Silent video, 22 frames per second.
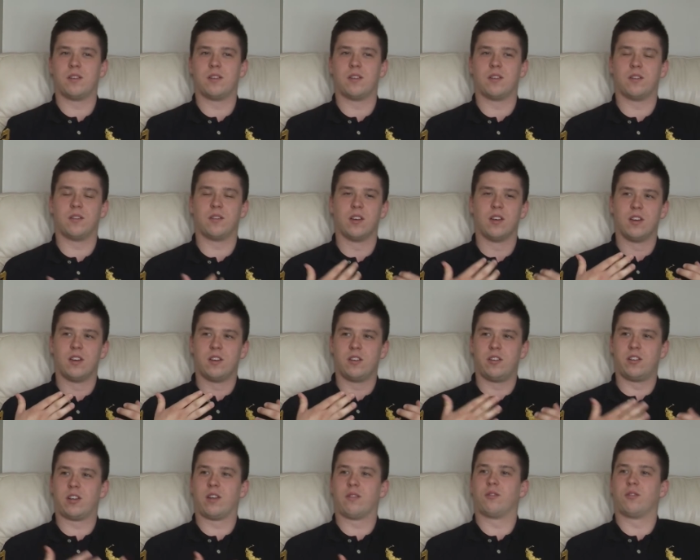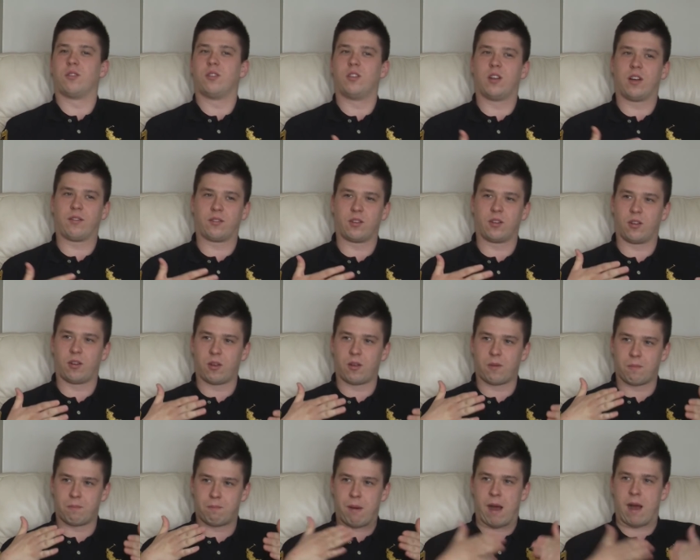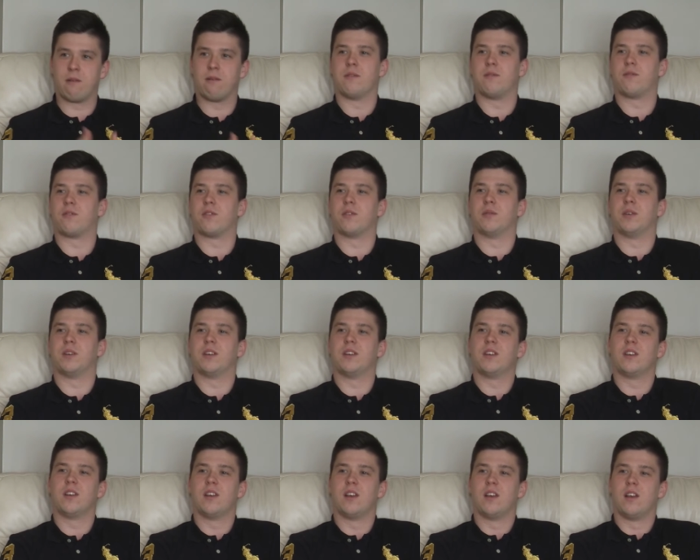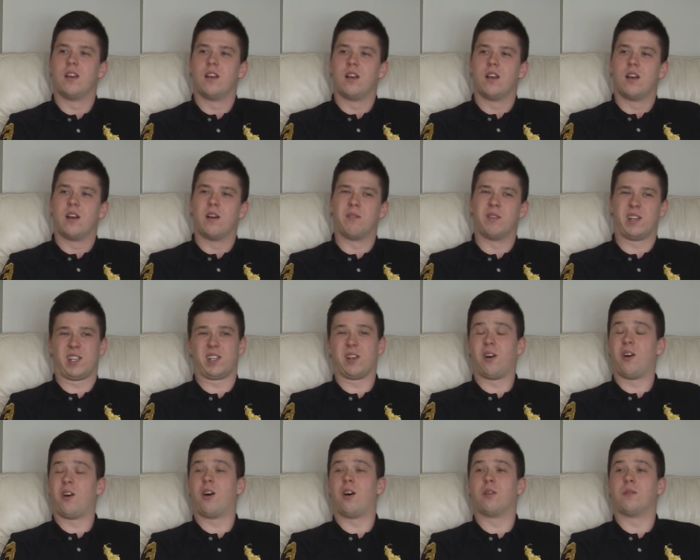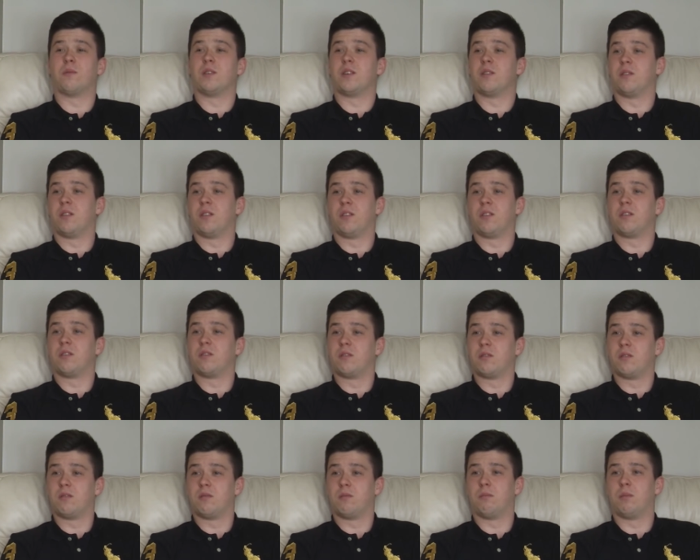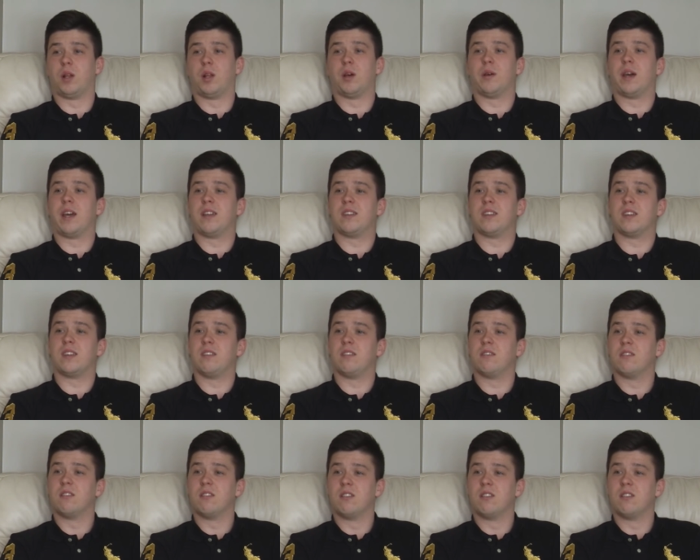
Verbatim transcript: you know. You just have to, you have to like power through it when it's hard when you're like below 18.